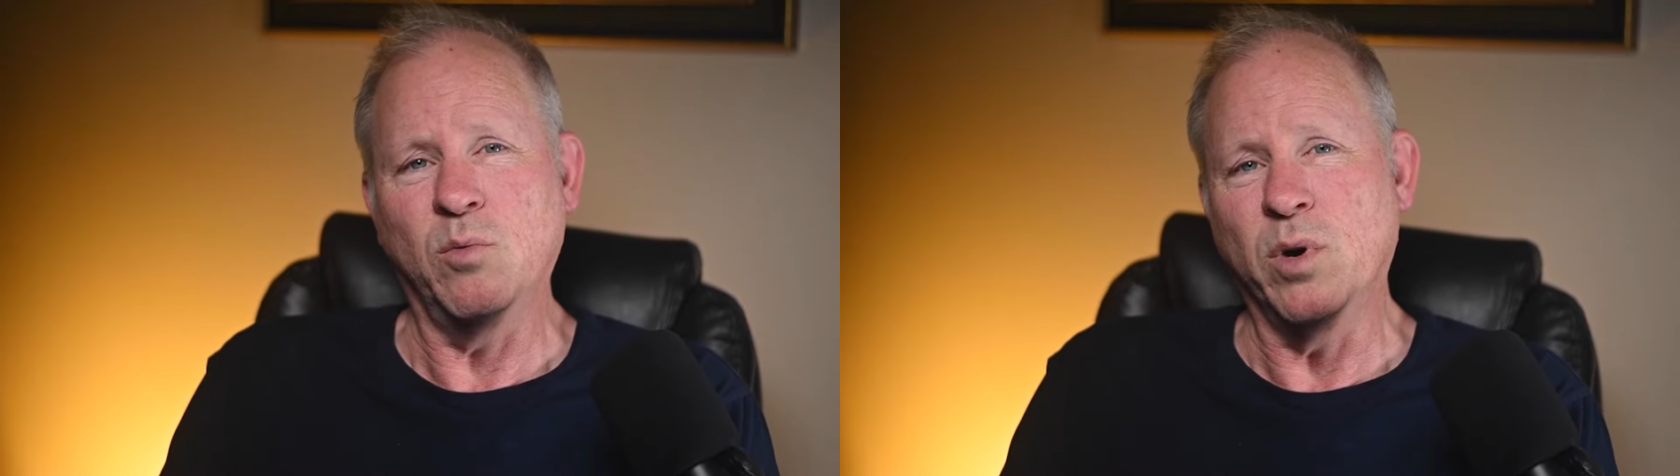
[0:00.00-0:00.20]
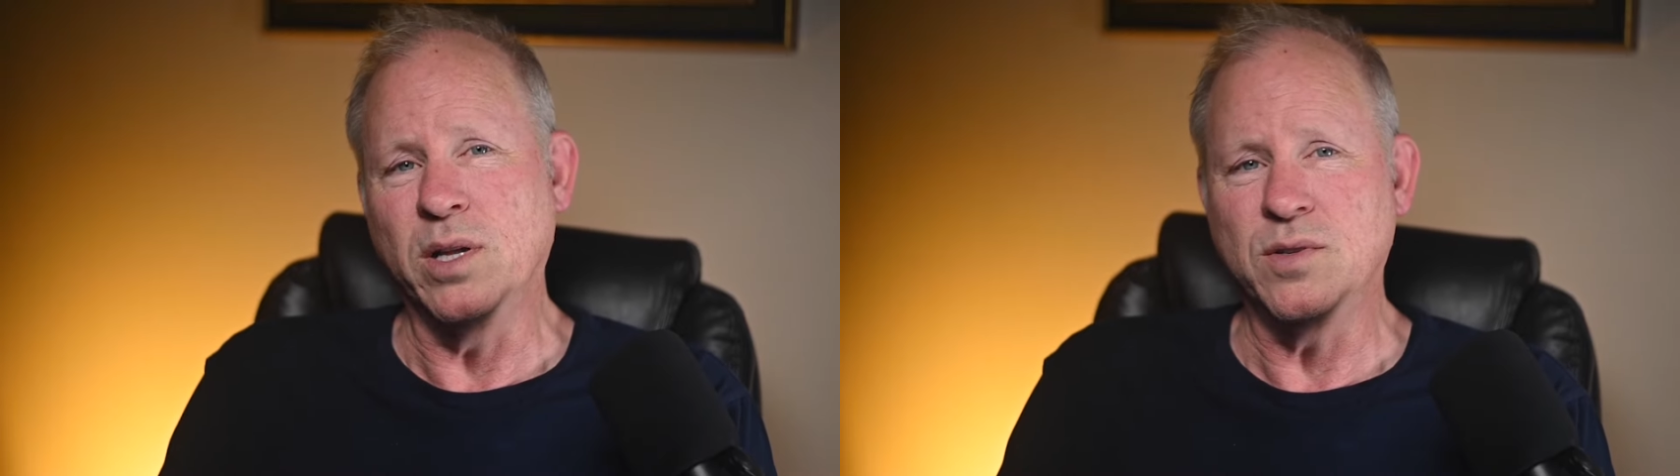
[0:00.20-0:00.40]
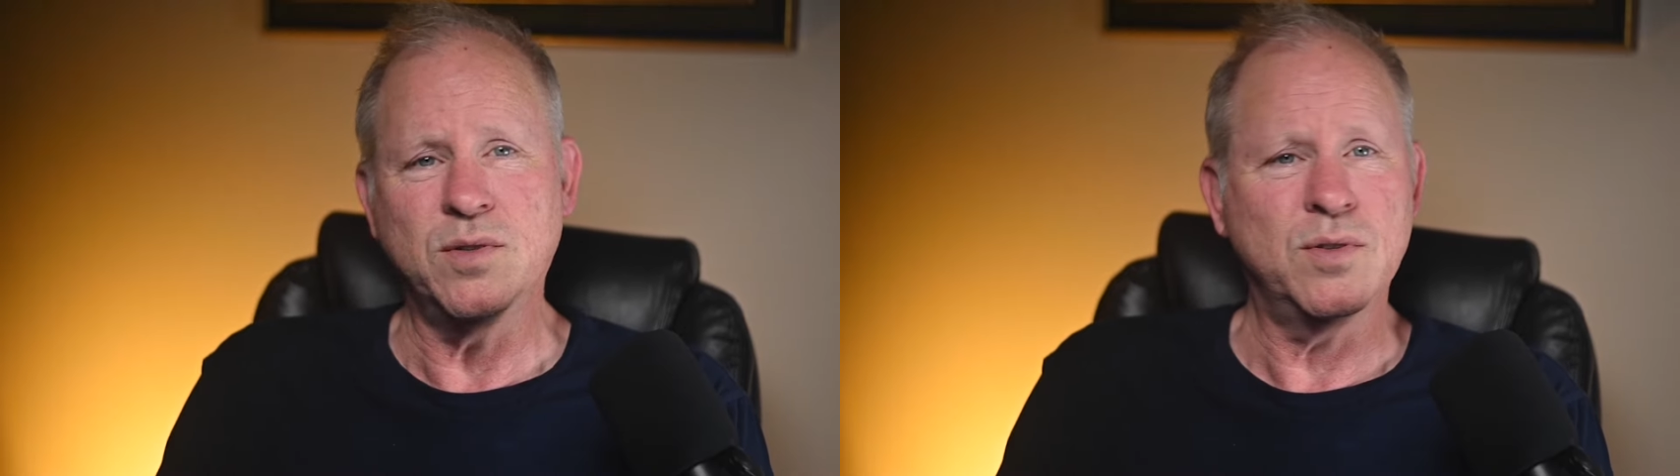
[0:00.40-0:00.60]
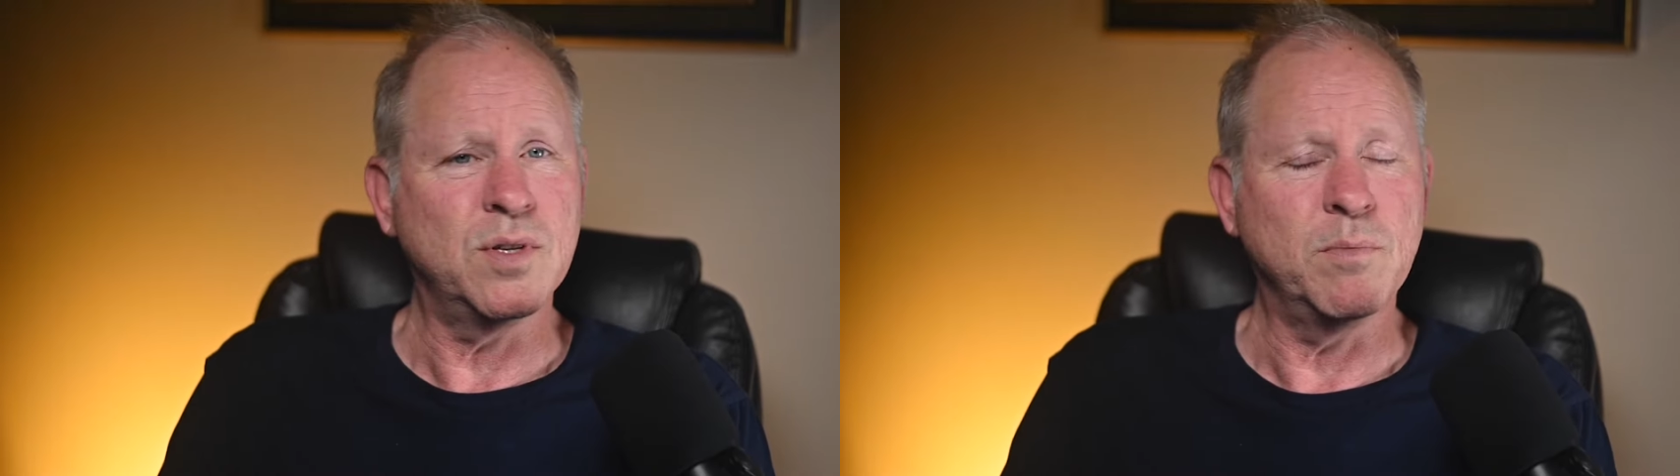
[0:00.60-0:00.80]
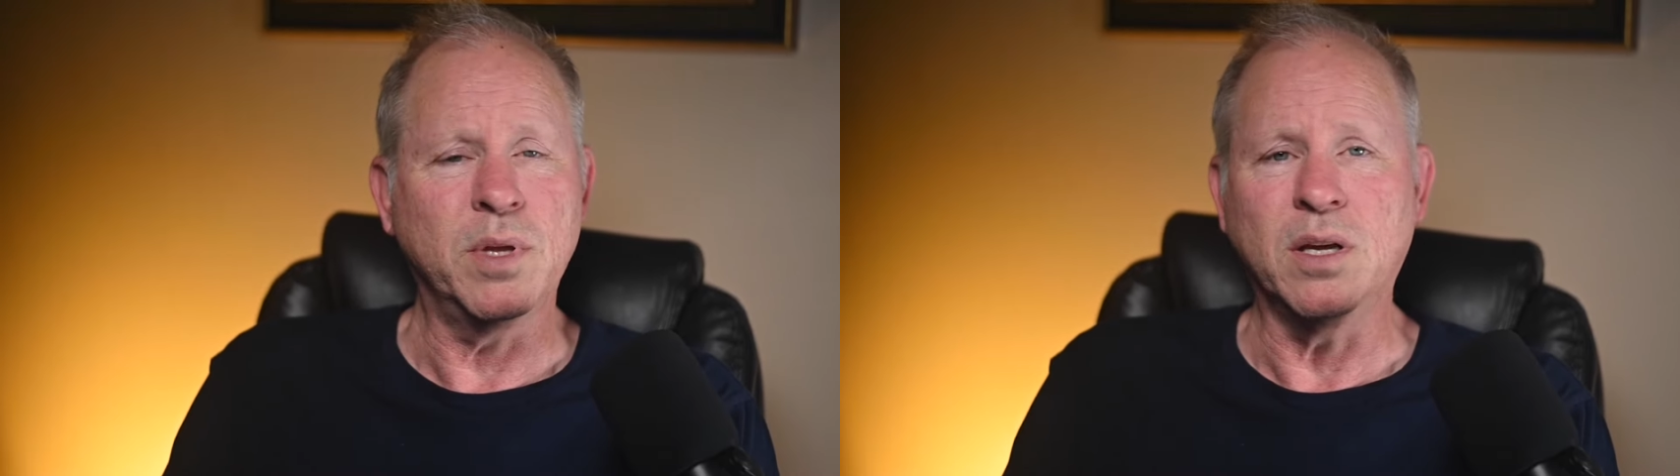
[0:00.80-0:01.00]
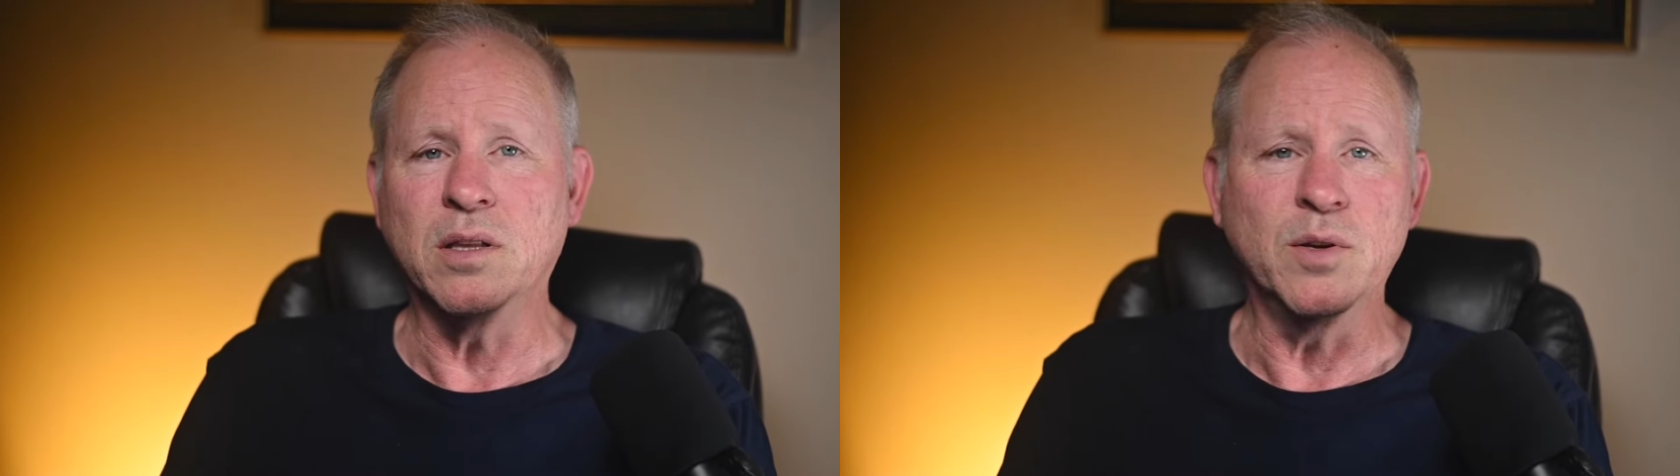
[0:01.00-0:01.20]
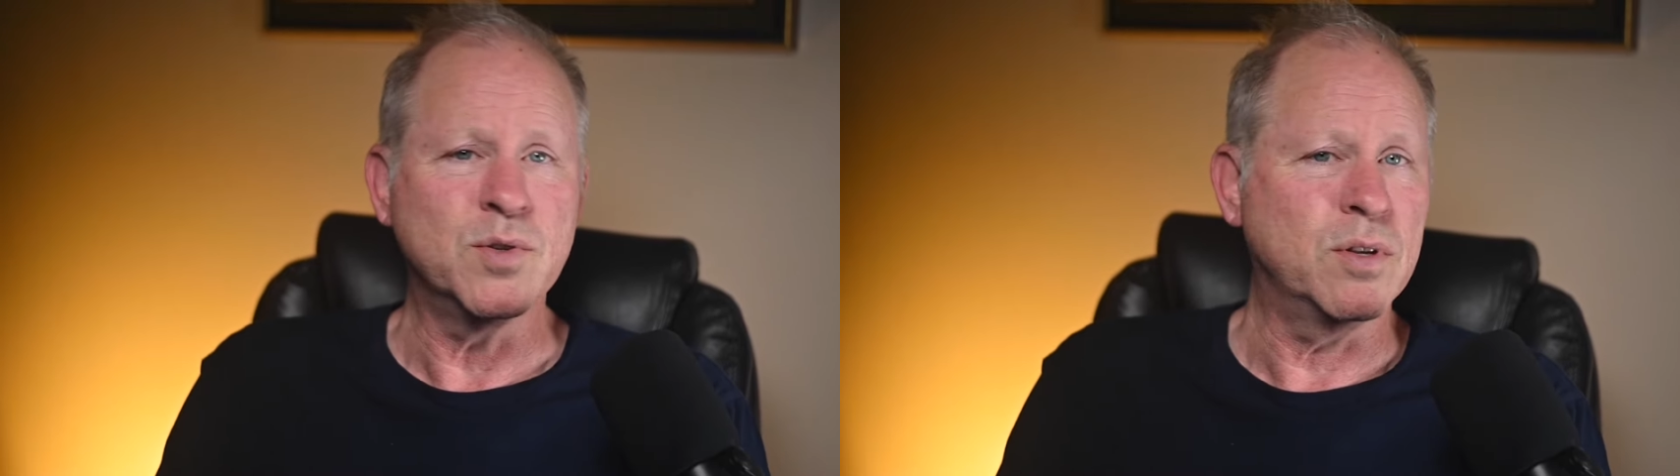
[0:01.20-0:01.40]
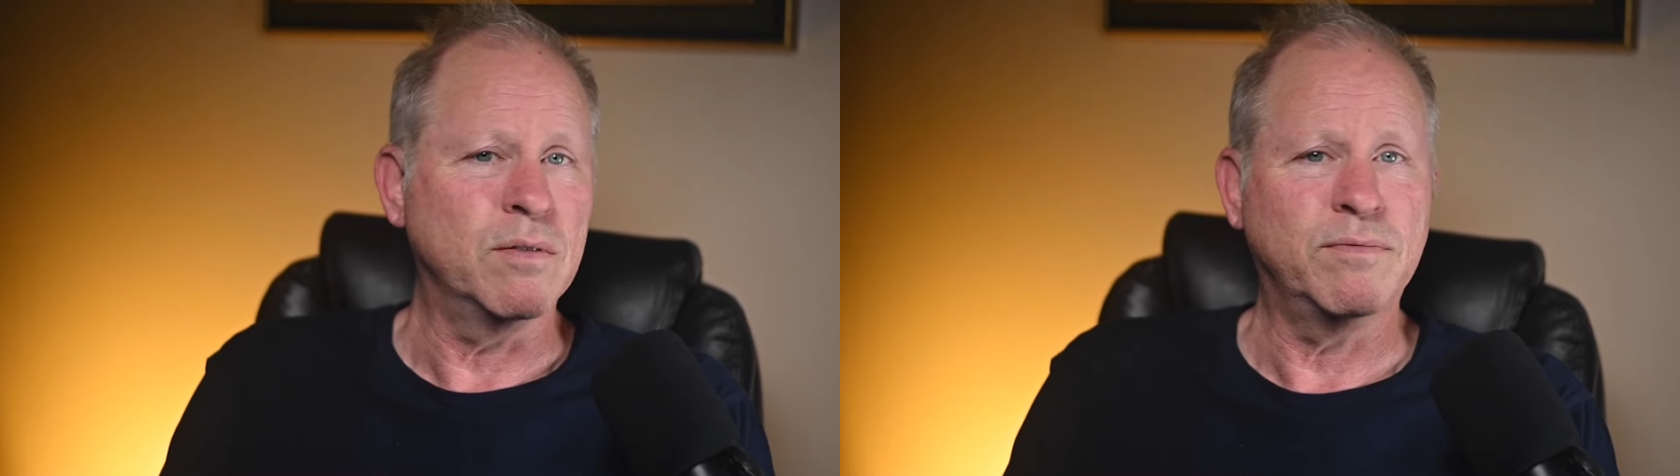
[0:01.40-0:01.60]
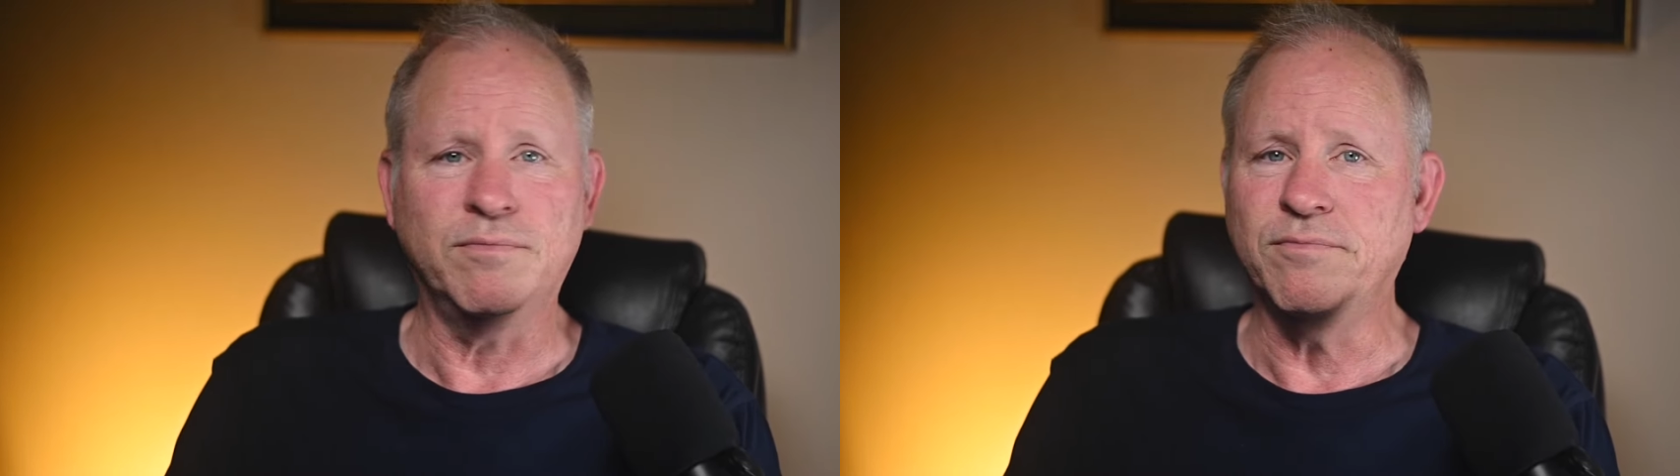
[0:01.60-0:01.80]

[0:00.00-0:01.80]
wants something close to